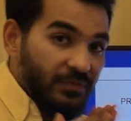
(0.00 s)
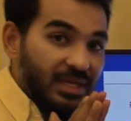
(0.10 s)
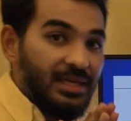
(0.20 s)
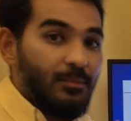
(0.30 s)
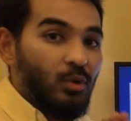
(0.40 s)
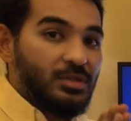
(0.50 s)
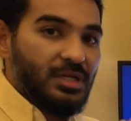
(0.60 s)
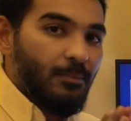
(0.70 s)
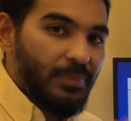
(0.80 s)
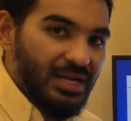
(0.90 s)
the most
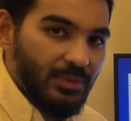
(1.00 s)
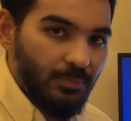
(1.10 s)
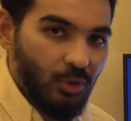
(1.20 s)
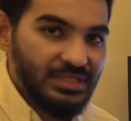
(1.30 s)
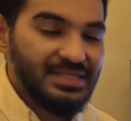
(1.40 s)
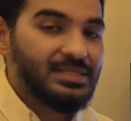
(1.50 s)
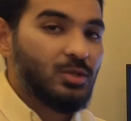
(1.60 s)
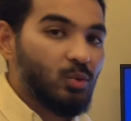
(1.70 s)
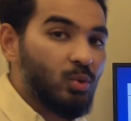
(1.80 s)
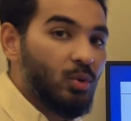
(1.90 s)
comparable projects
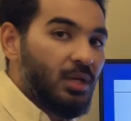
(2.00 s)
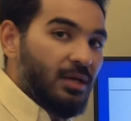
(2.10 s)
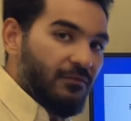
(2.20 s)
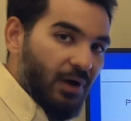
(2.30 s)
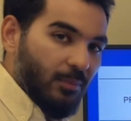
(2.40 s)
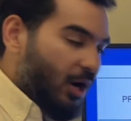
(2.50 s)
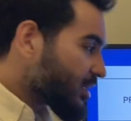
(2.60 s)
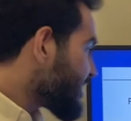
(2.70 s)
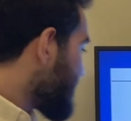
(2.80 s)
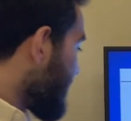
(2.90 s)
to farm
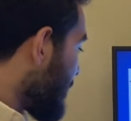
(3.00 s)
gardens in the